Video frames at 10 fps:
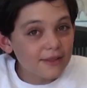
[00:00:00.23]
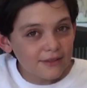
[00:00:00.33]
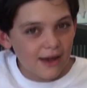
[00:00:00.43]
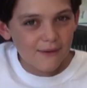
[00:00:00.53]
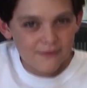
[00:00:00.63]

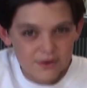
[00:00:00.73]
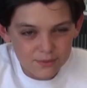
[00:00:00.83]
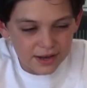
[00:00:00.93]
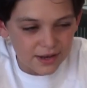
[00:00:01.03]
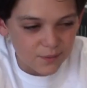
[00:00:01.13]
Hello,
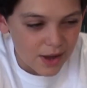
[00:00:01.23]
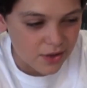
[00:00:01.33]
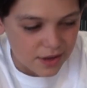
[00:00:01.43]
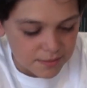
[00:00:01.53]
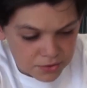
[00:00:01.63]
everyone, and
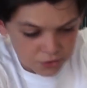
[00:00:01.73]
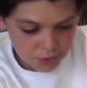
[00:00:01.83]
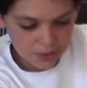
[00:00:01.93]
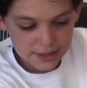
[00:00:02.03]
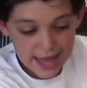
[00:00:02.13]
welcome
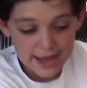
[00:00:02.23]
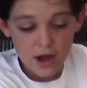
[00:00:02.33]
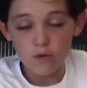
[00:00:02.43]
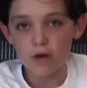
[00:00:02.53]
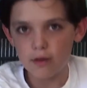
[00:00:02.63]
to
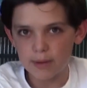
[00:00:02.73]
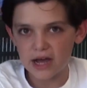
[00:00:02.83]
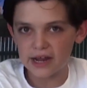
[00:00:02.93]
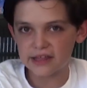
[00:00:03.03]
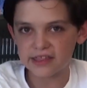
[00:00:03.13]
LEGO
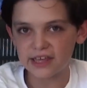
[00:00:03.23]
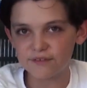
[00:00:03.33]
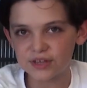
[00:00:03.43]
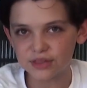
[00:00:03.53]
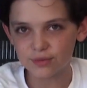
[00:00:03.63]
Robotics
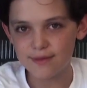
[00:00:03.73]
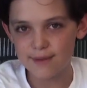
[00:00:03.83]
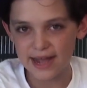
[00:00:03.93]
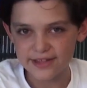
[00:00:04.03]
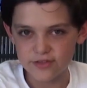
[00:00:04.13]
EV3
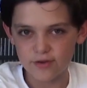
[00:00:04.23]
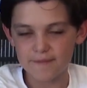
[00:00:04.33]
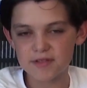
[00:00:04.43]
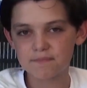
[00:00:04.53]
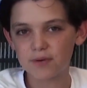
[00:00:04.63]

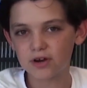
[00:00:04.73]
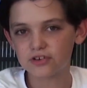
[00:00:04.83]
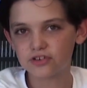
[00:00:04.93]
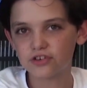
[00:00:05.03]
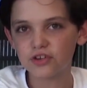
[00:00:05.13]
Mindstorms
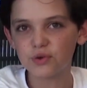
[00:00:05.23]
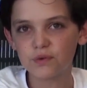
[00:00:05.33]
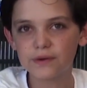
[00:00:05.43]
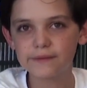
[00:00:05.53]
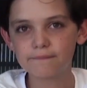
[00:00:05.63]
Part 2.